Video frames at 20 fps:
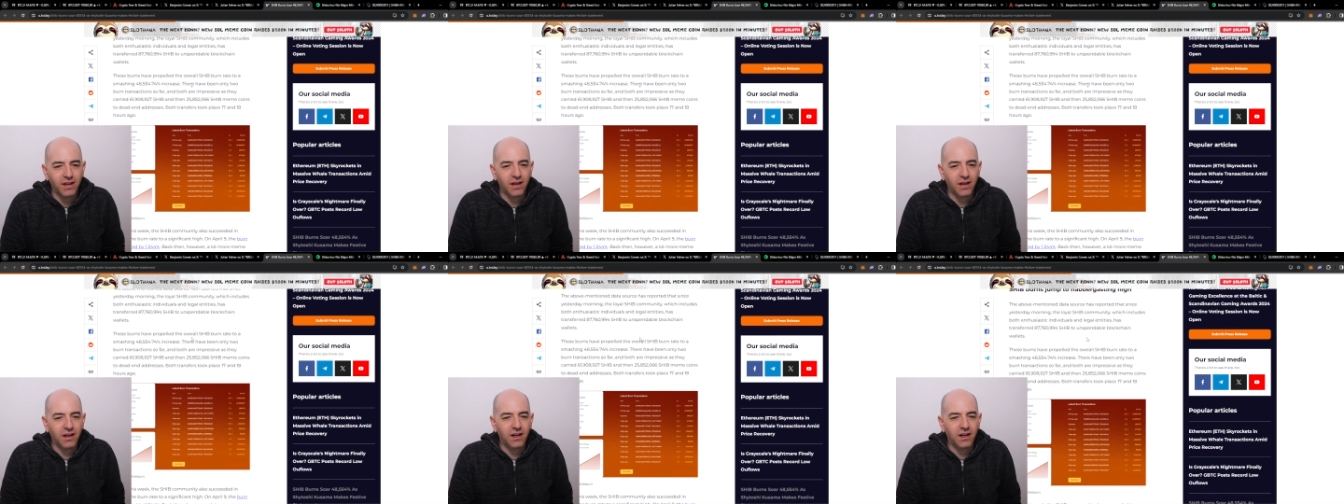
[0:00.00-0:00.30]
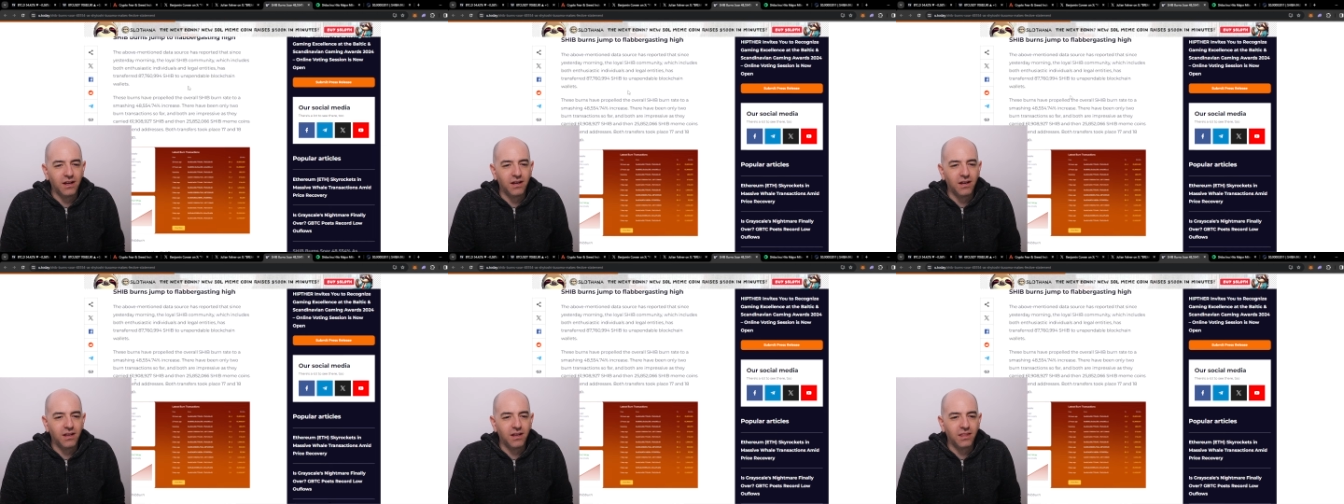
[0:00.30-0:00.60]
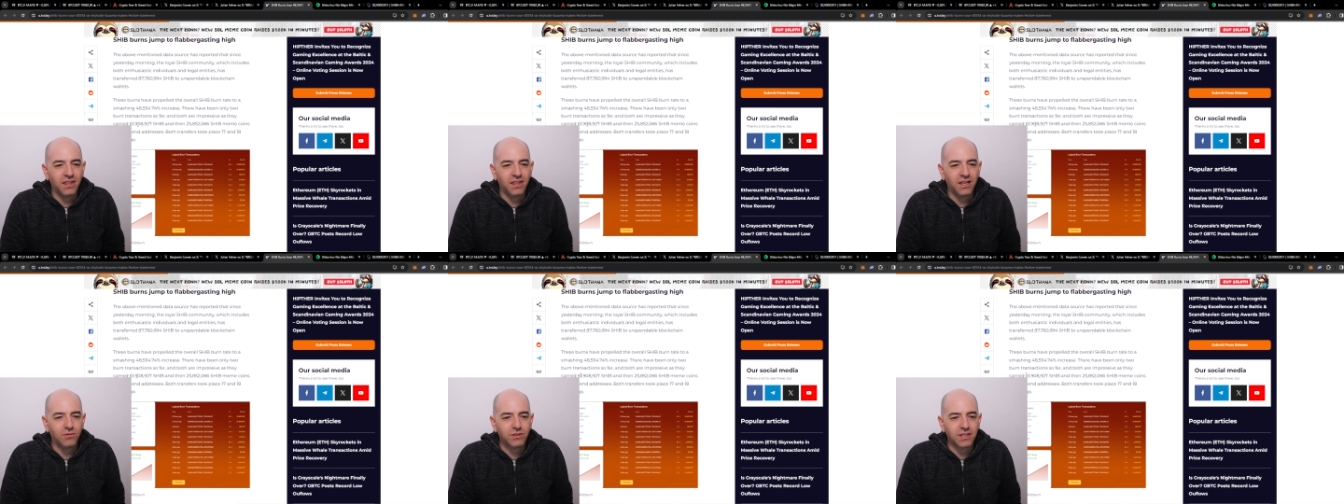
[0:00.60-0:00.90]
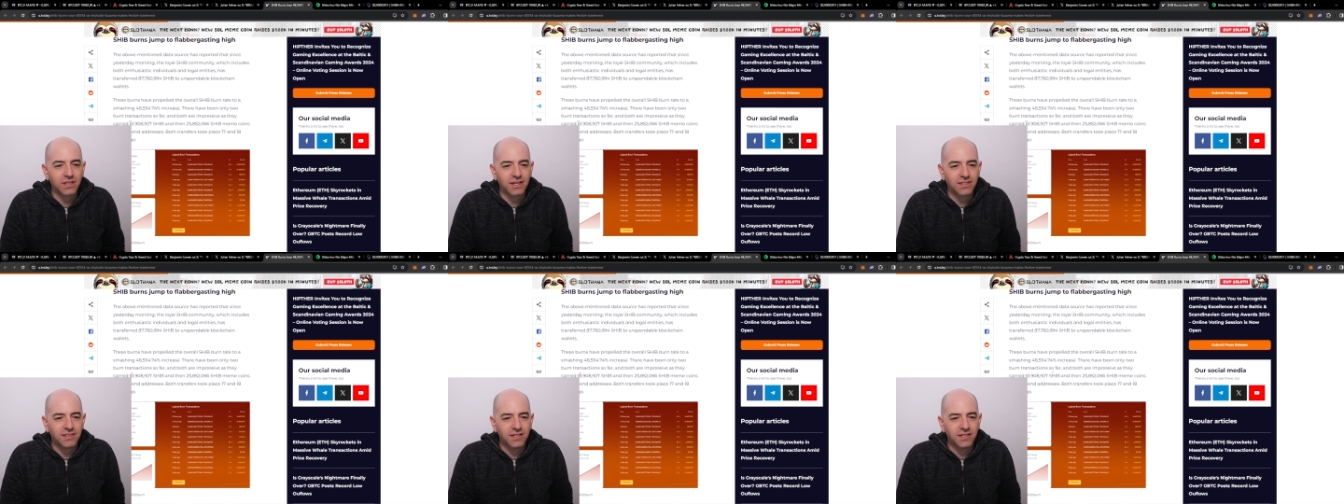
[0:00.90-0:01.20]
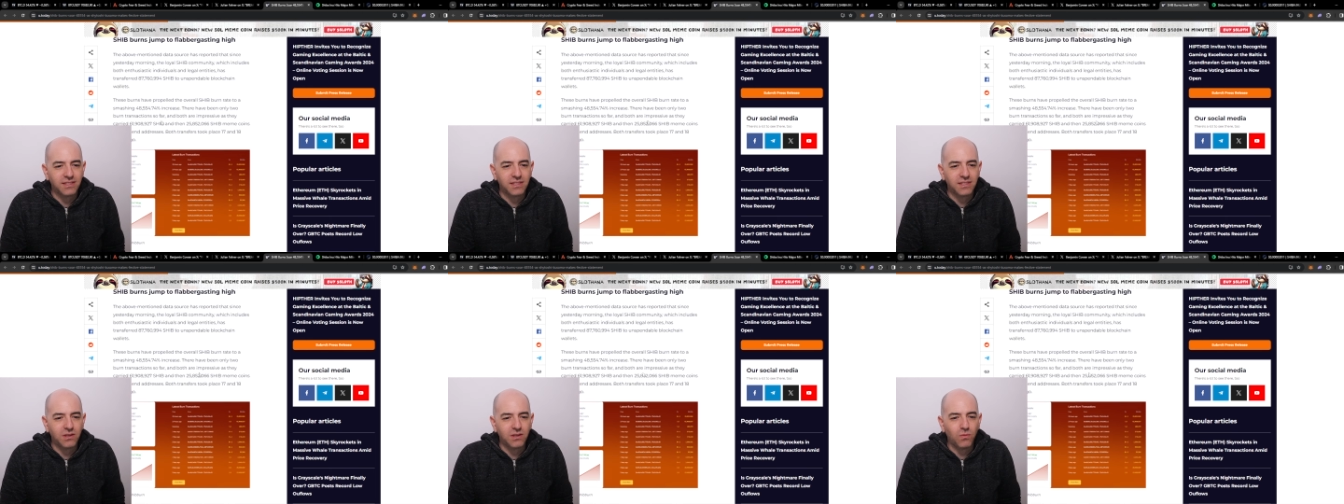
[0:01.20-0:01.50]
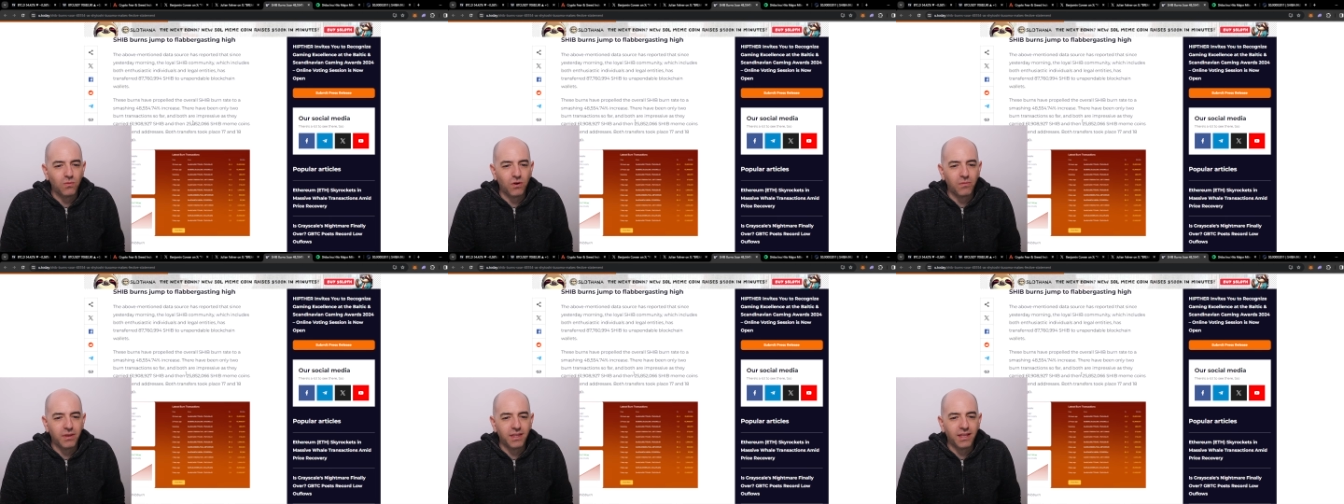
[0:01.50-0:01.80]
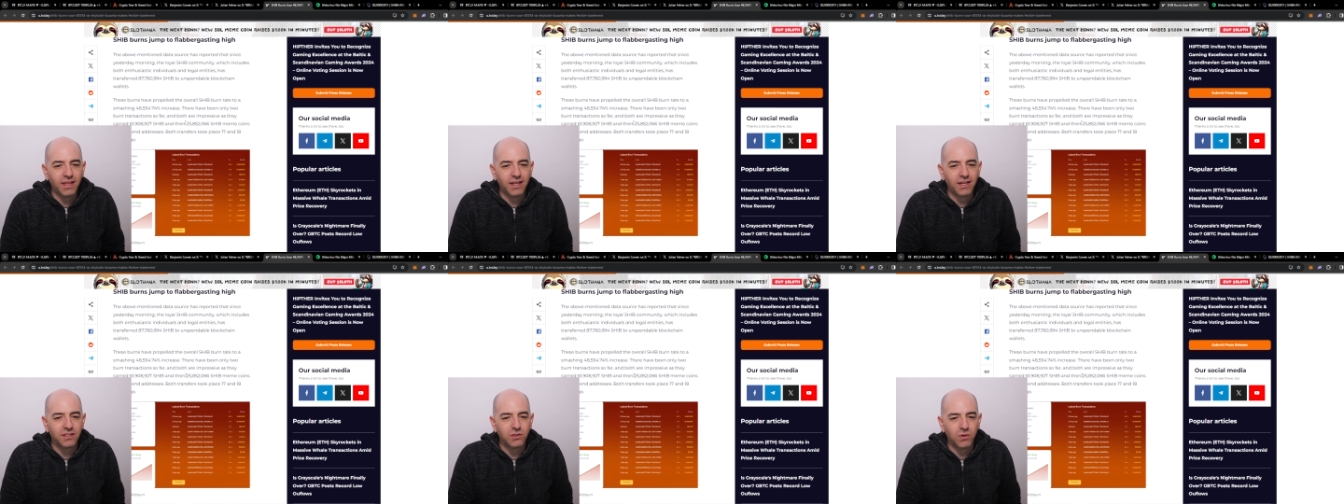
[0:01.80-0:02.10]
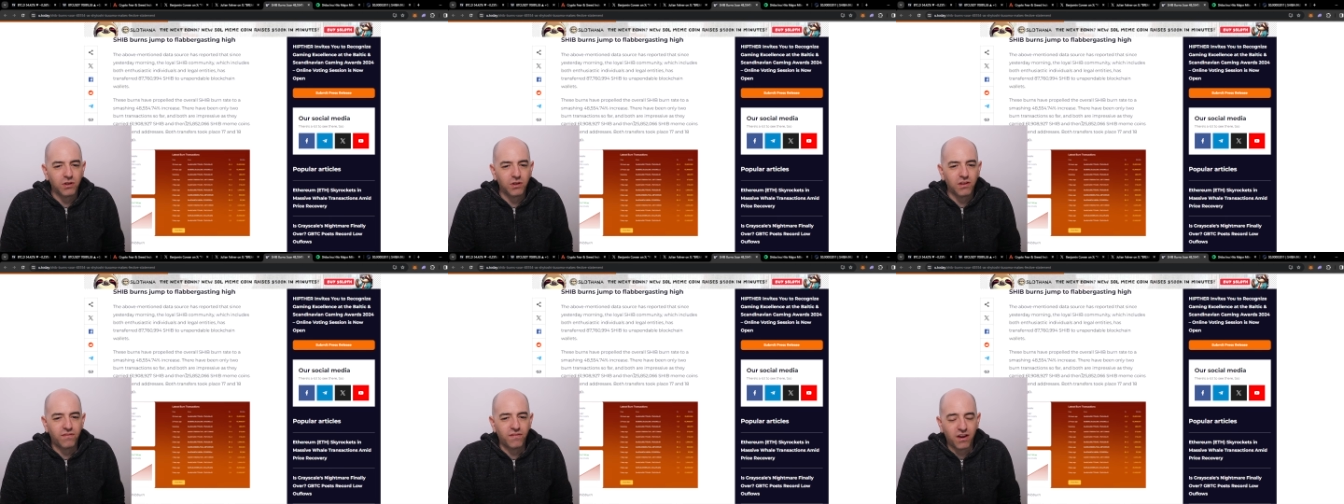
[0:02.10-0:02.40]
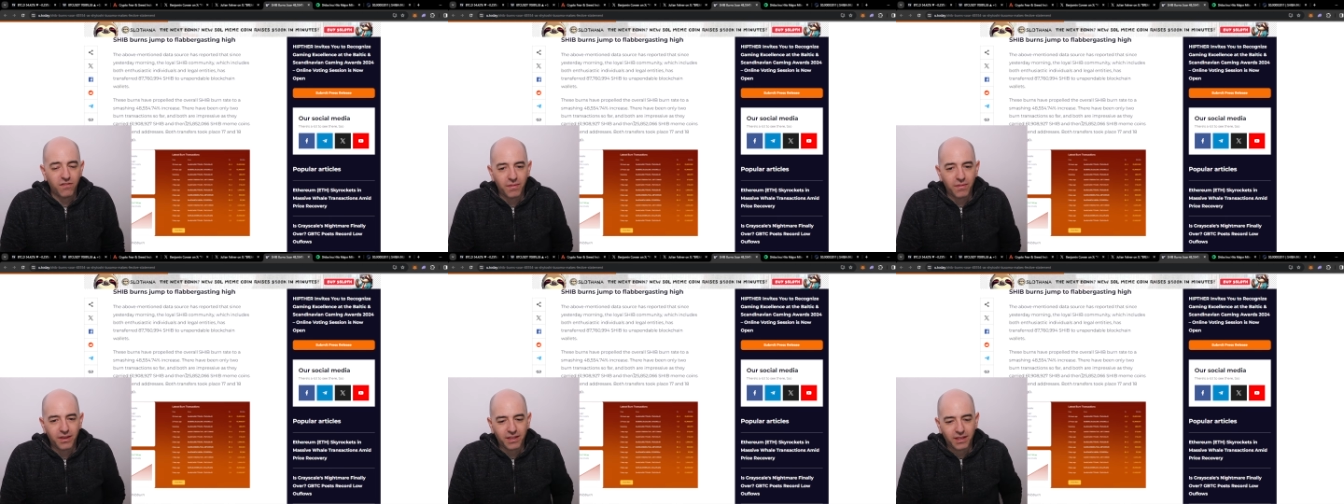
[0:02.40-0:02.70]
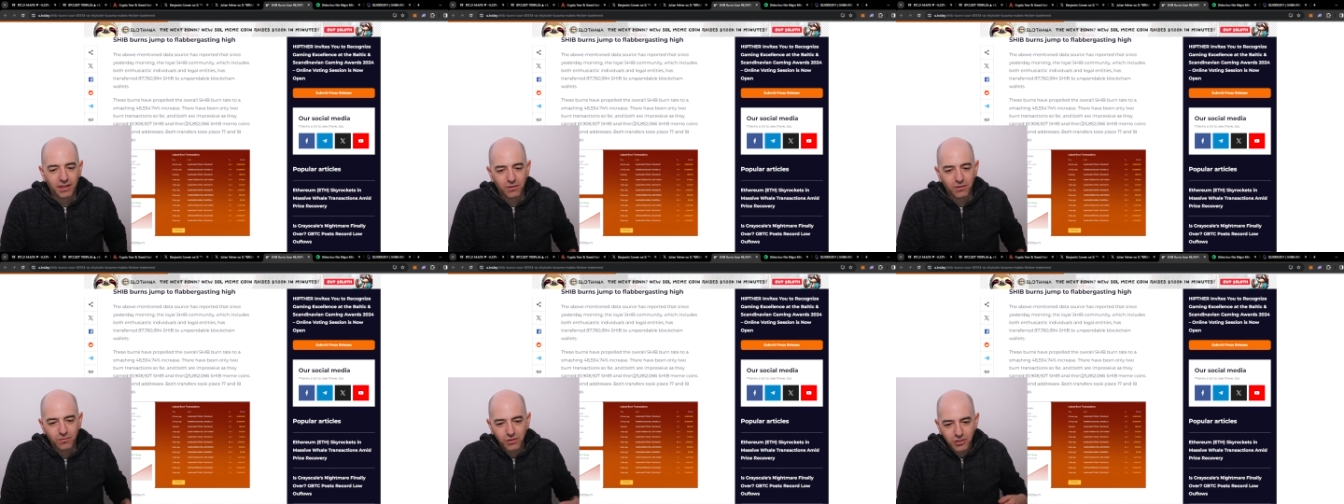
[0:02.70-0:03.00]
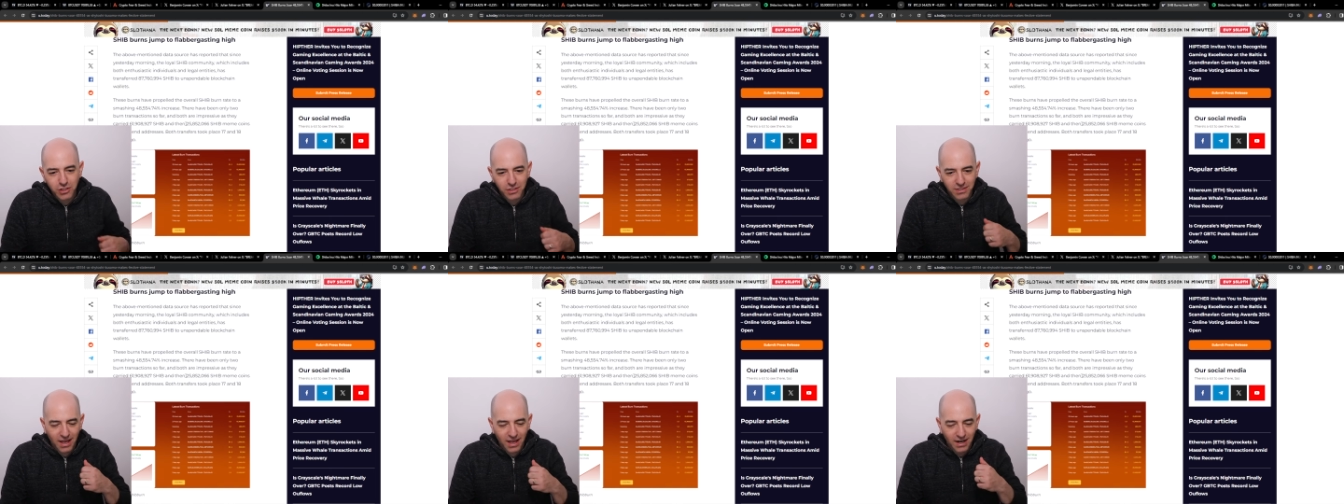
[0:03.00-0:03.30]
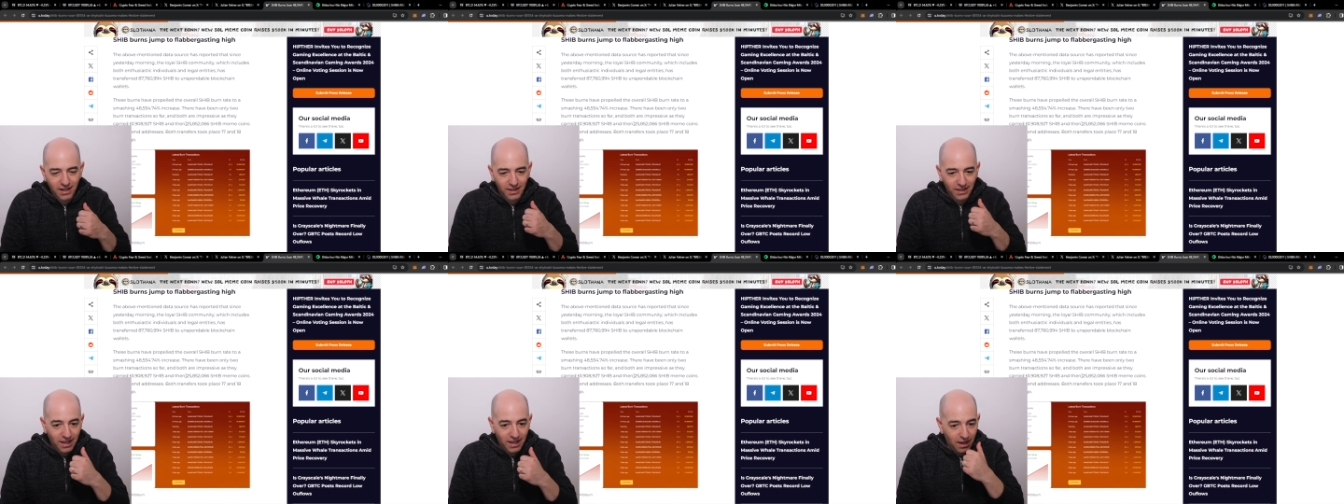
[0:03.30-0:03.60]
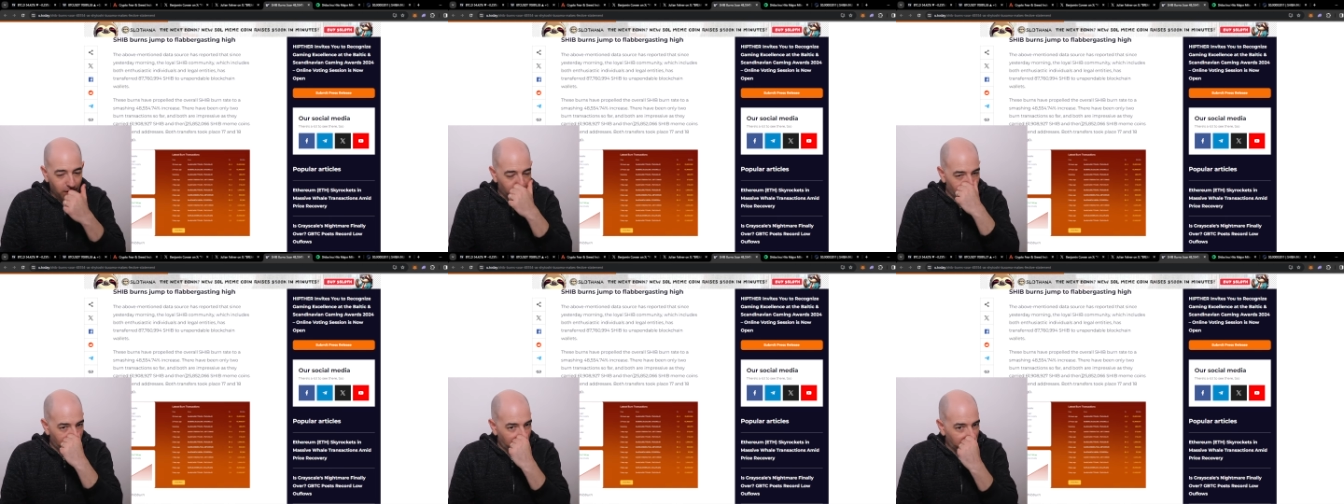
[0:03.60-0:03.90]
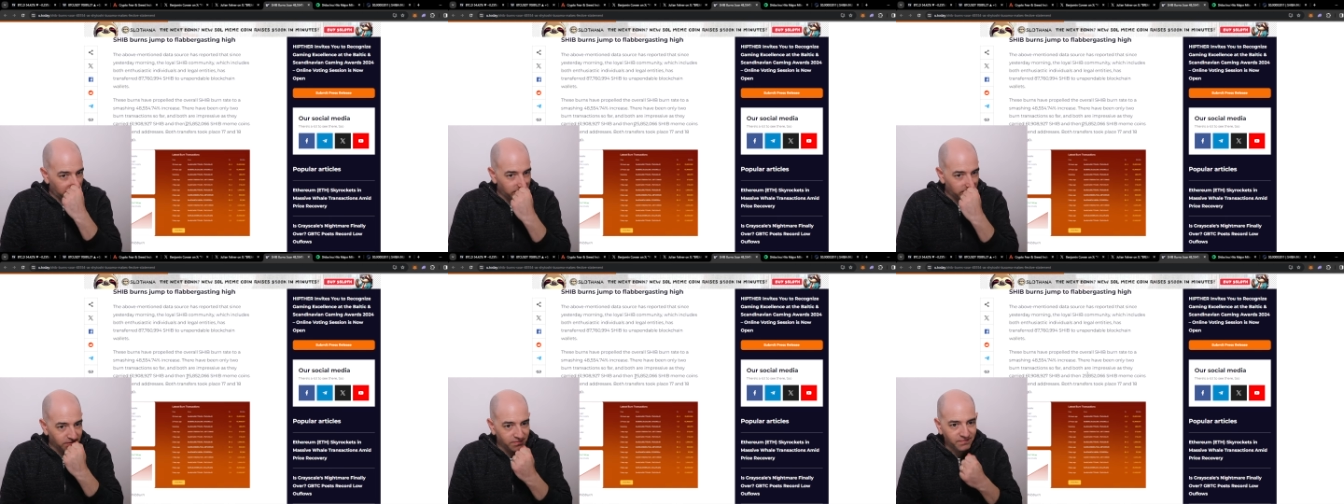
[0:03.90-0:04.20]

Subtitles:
I think it was like 61 million and 25 million, which is not a lot, right?